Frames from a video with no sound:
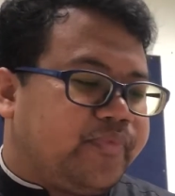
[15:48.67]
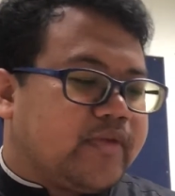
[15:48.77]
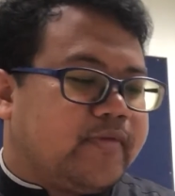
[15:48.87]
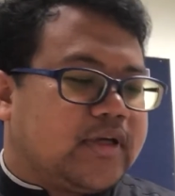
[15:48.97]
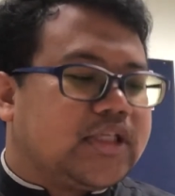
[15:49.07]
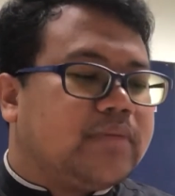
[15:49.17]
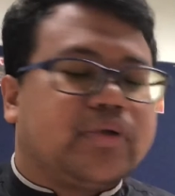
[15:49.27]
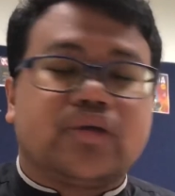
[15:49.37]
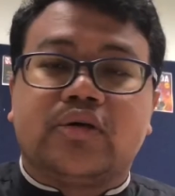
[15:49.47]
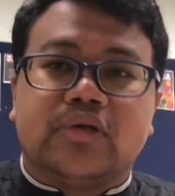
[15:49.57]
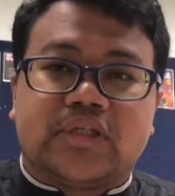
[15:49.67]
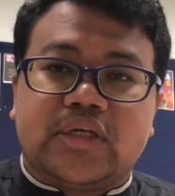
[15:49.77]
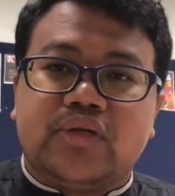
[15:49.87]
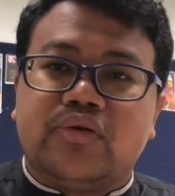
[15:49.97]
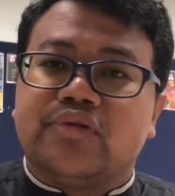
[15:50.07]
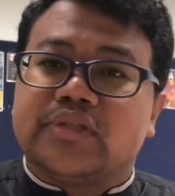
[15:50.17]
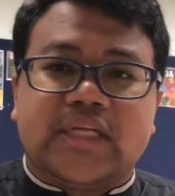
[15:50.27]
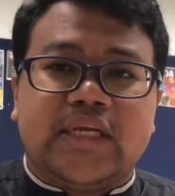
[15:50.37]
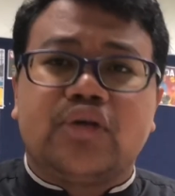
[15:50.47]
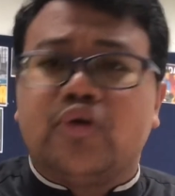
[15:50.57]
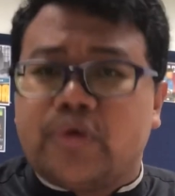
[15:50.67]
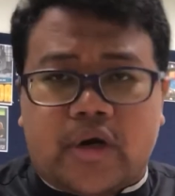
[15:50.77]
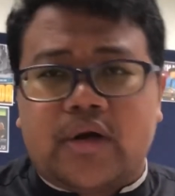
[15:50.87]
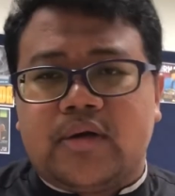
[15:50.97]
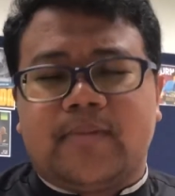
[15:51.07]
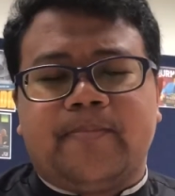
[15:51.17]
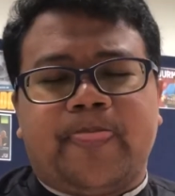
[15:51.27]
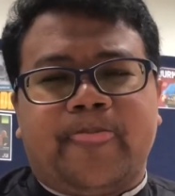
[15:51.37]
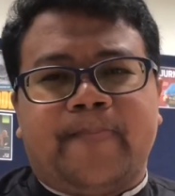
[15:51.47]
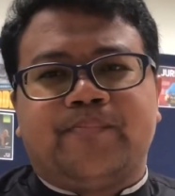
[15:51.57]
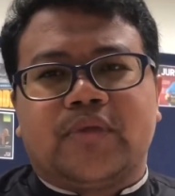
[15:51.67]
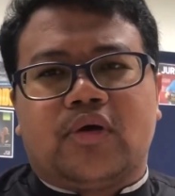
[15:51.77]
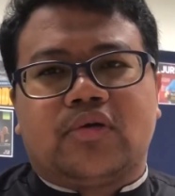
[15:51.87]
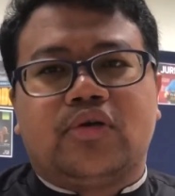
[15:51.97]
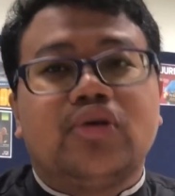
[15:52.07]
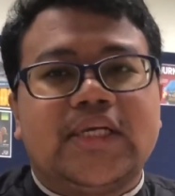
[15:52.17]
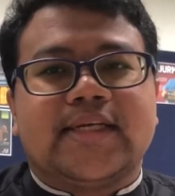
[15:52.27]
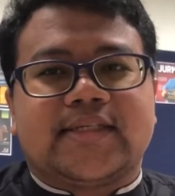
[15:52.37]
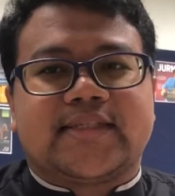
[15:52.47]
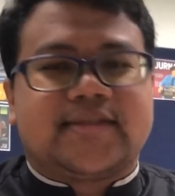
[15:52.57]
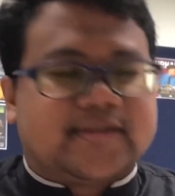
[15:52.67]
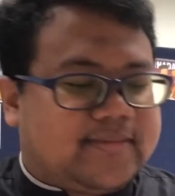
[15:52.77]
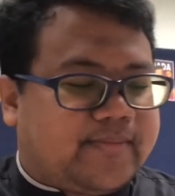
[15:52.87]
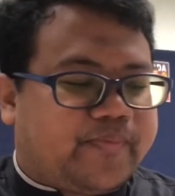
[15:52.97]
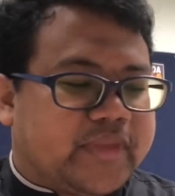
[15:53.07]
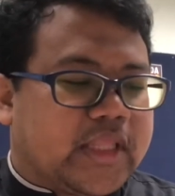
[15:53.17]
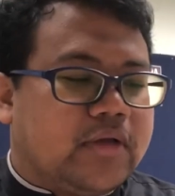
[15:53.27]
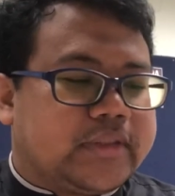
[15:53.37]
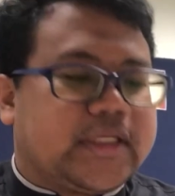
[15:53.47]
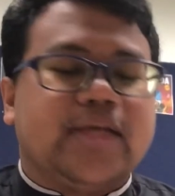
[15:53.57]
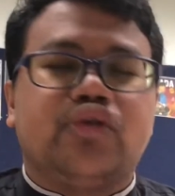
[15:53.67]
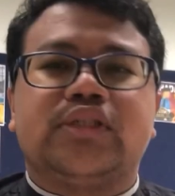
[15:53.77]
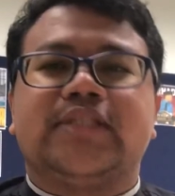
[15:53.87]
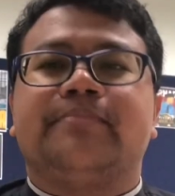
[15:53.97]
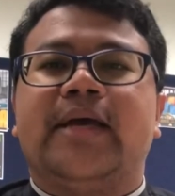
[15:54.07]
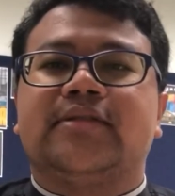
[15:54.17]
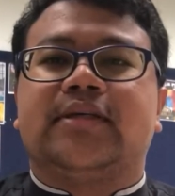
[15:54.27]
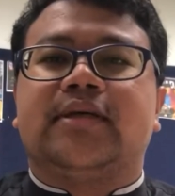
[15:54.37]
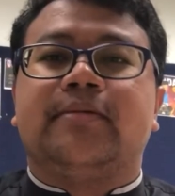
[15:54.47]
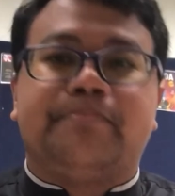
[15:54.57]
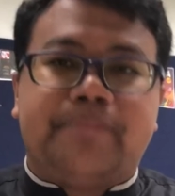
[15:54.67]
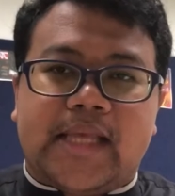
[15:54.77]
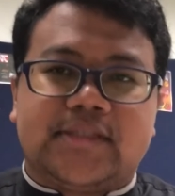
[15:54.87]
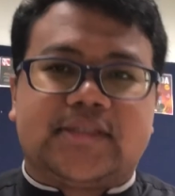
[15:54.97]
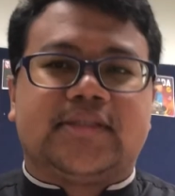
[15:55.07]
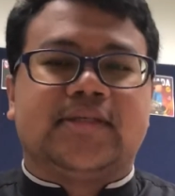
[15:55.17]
For example, good. You don't say gooder or goodest. You say good, better, best.